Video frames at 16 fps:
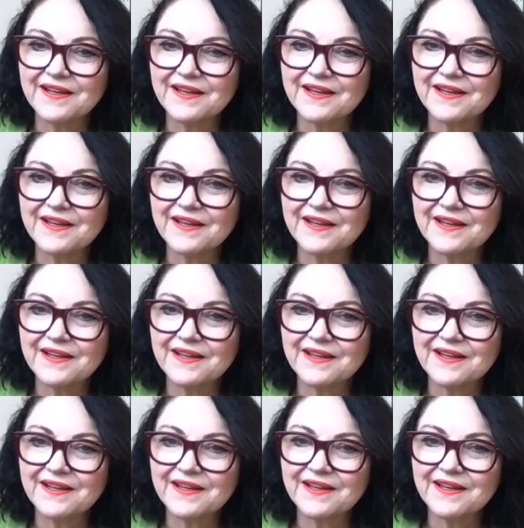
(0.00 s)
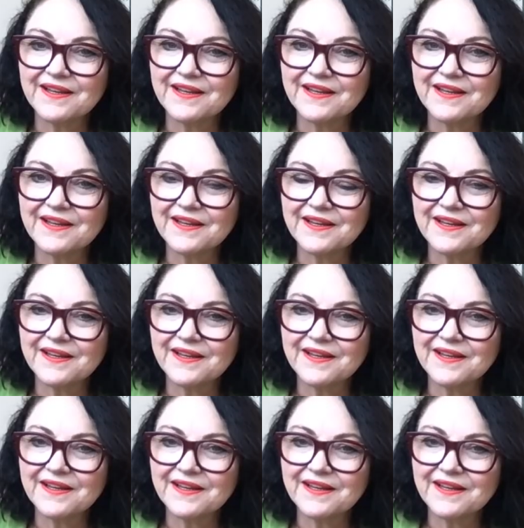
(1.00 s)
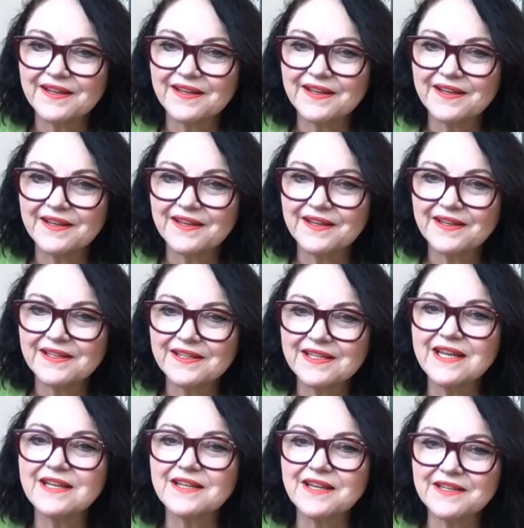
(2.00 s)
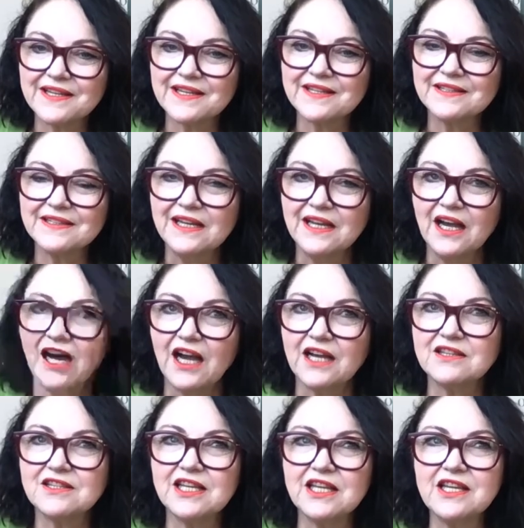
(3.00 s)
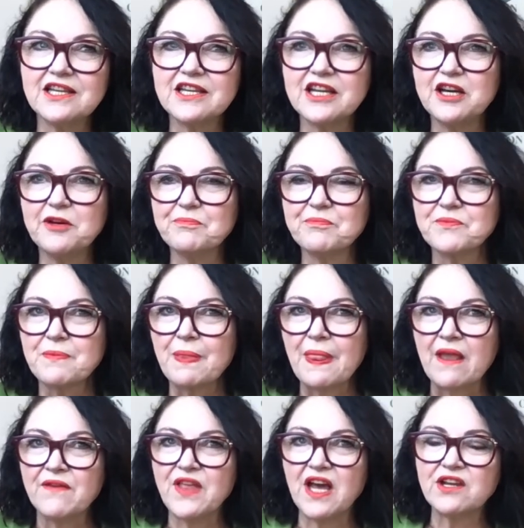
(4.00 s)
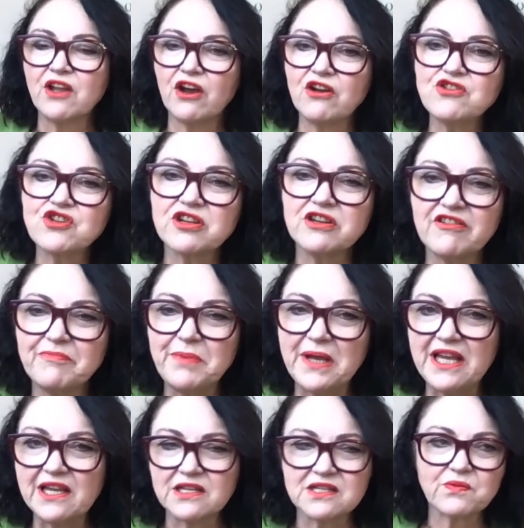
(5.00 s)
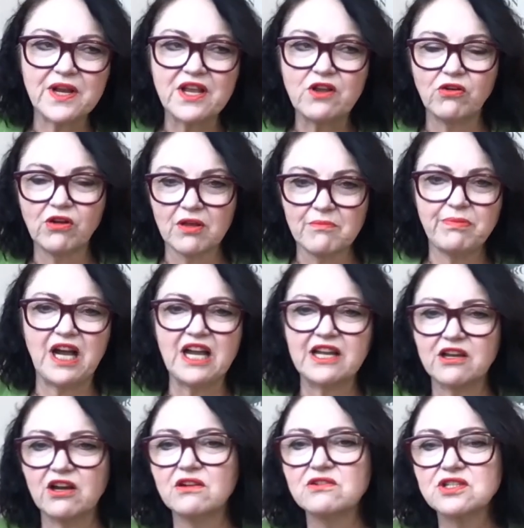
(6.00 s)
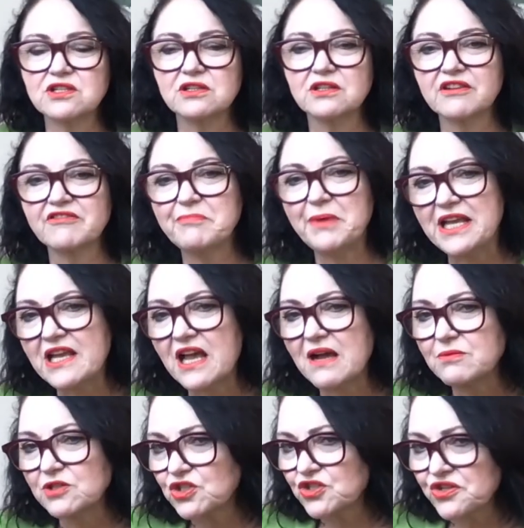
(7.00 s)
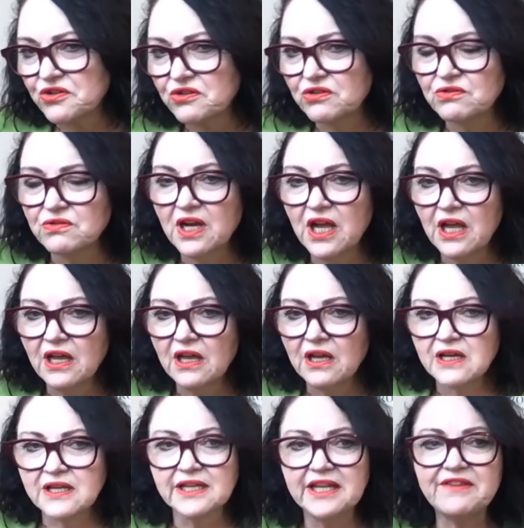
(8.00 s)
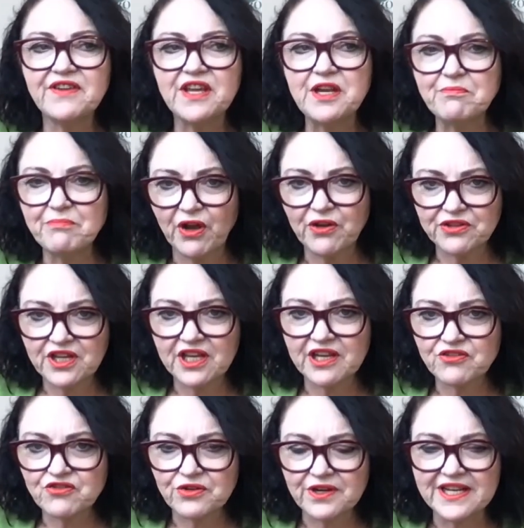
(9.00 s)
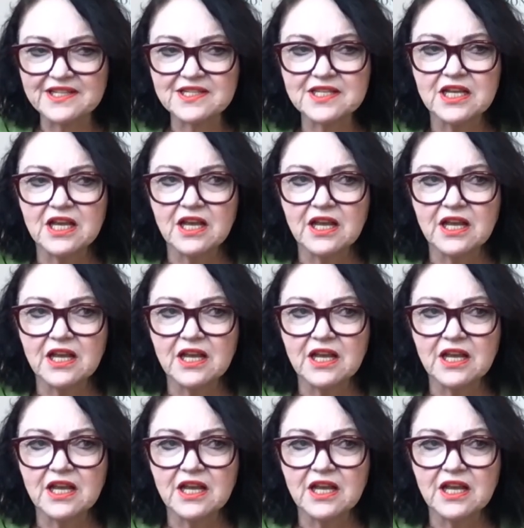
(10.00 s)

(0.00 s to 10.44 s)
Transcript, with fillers: discipline or big decision. It was what happened. Yeah, next. yeah, yeah. I think. Um that notion of being, as we call it, bi-coastal, of being able to live in both countries,